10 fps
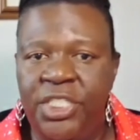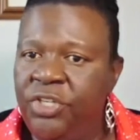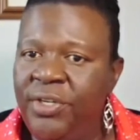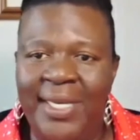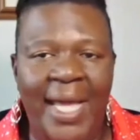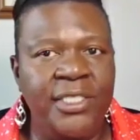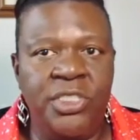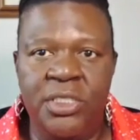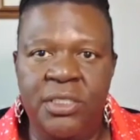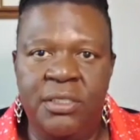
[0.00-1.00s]
and you're not
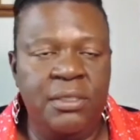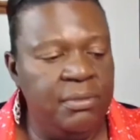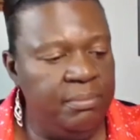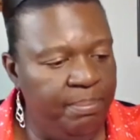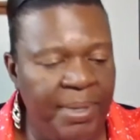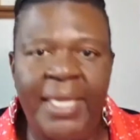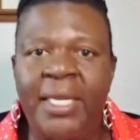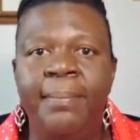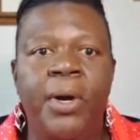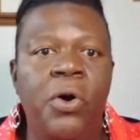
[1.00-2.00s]
just
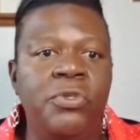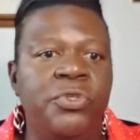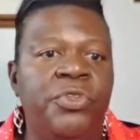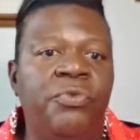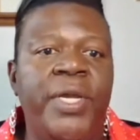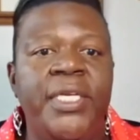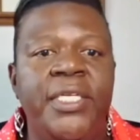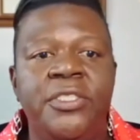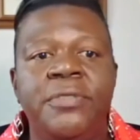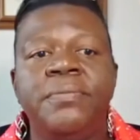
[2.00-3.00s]
banging balls on the
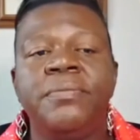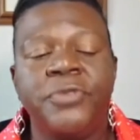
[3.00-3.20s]
range.